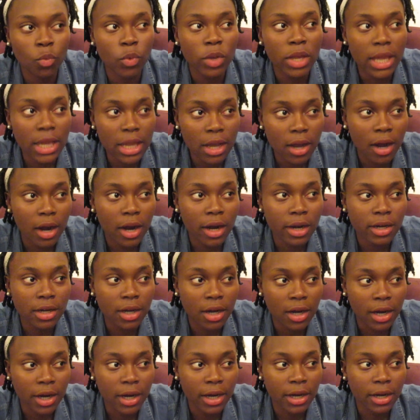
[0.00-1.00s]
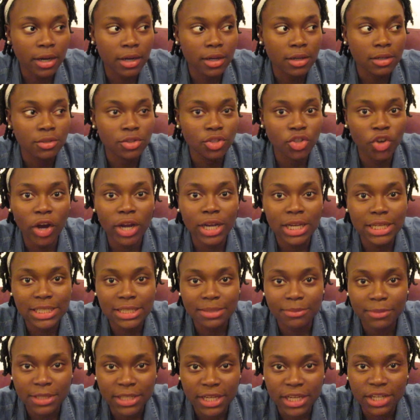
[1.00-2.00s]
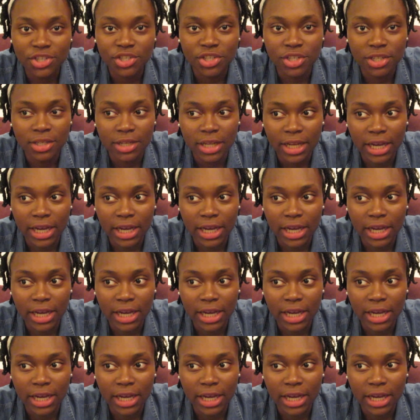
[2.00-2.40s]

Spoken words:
We are our greatest limitation,